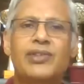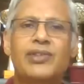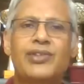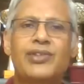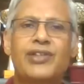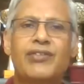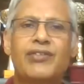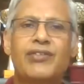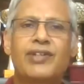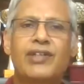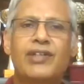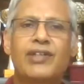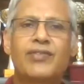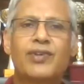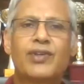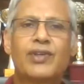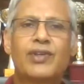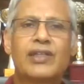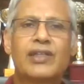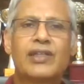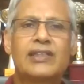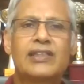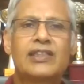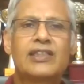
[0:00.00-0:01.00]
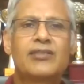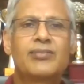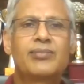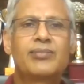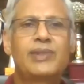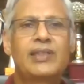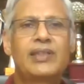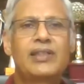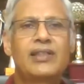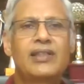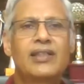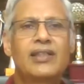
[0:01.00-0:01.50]
me, she went for a
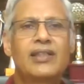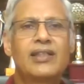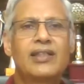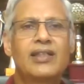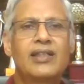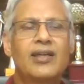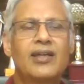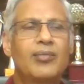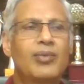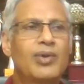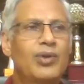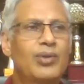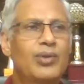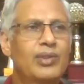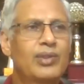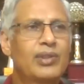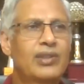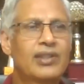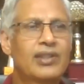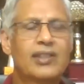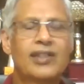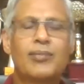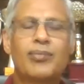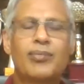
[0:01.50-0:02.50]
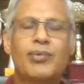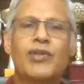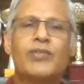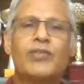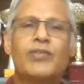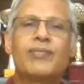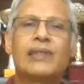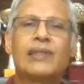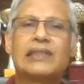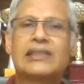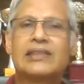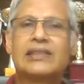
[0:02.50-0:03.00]
SSB in about a couple
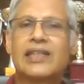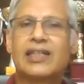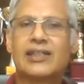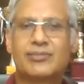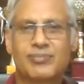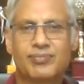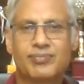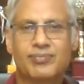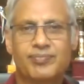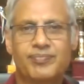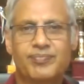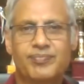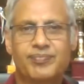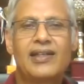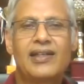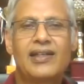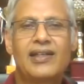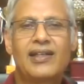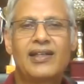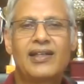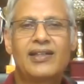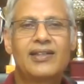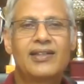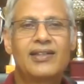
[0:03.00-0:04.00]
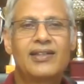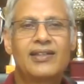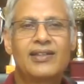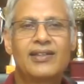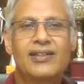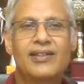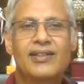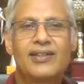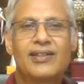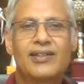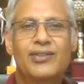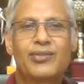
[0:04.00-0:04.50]
of months' time. And
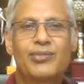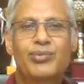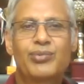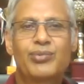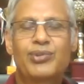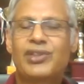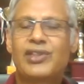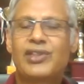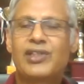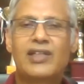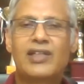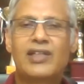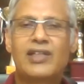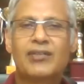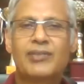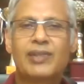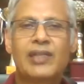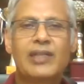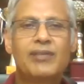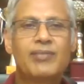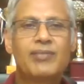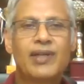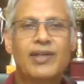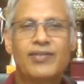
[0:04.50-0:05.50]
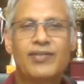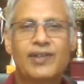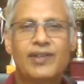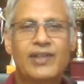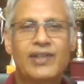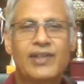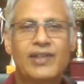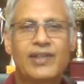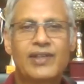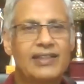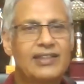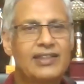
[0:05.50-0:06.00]
she rang me up
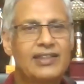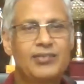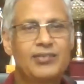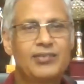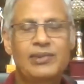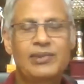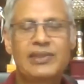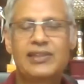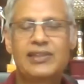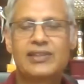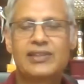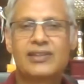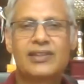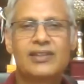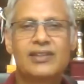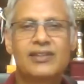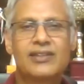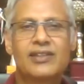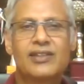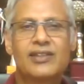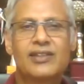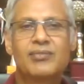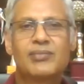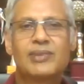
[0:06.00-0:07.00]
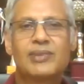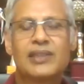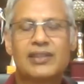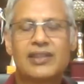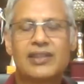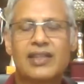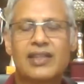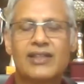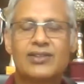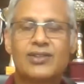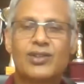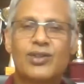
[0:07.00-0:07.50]
after her SSB. She said, "Sir,
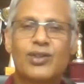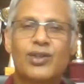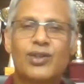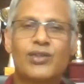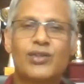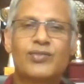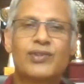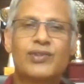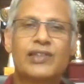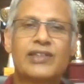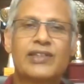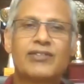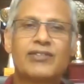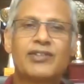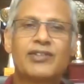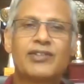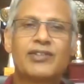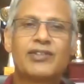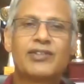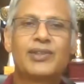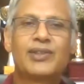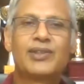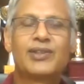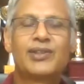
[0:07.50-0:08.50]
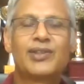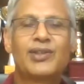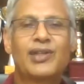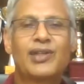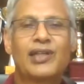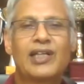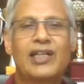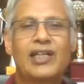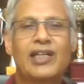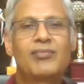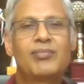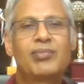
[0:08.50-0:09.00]
thanks a lot for giving me
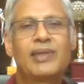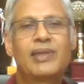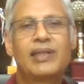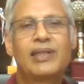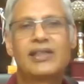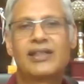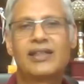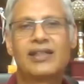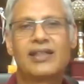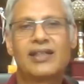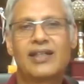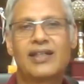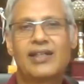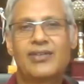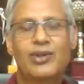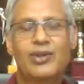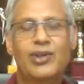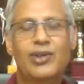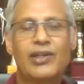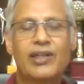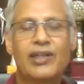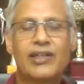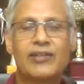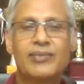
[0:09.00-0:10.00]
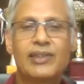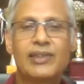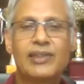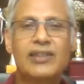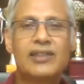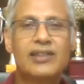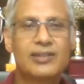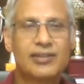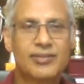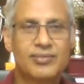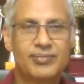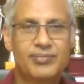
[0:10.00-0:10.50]
your help, and I got
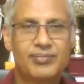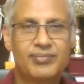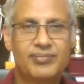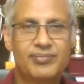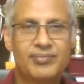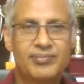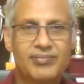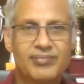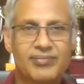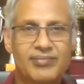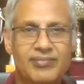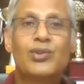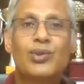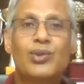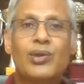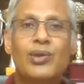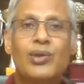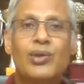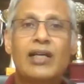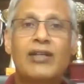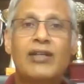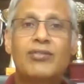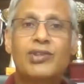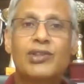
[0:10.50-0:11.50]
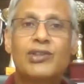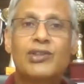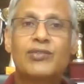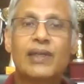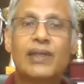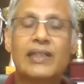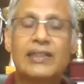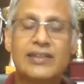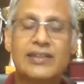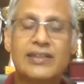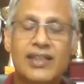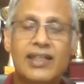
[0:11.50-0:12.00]
recommended." So I was
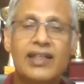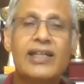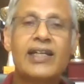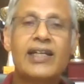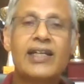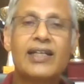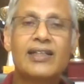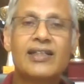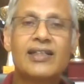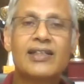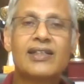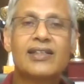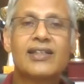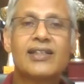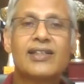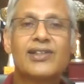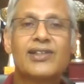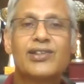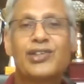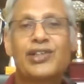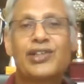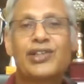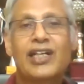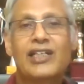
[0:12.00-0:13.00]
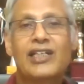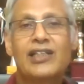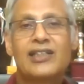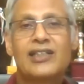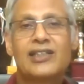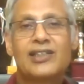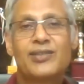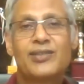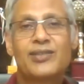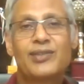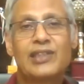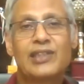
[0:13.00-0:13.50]
once again, she
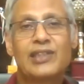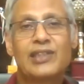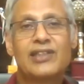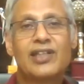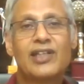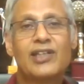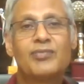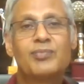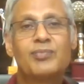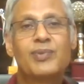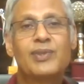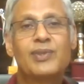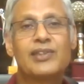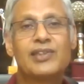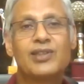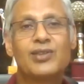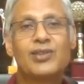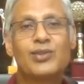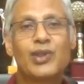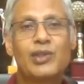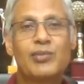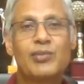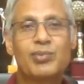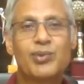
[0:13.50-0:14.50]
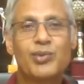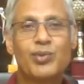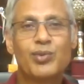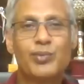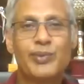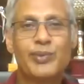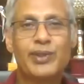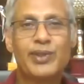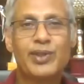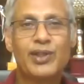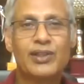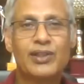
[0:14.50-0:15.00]
was the third person who had
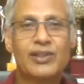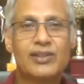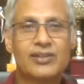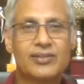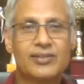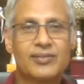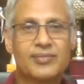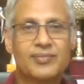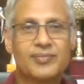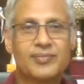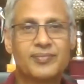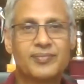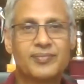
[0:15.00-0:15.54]
proved me wrong.